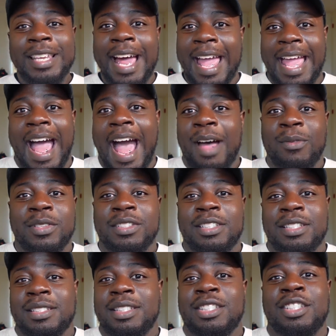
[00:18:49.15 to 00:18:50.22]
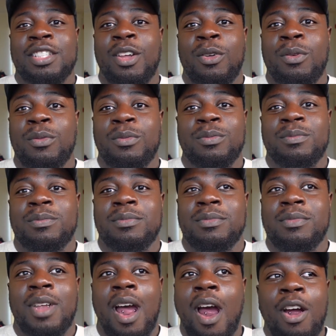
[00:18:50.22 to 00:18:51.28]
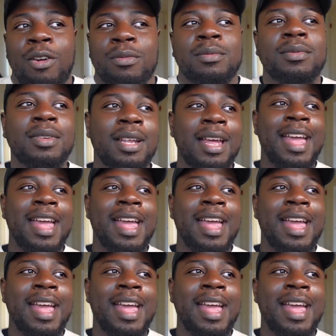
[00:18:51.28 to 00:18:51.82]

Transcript: Like, I was just so hurt.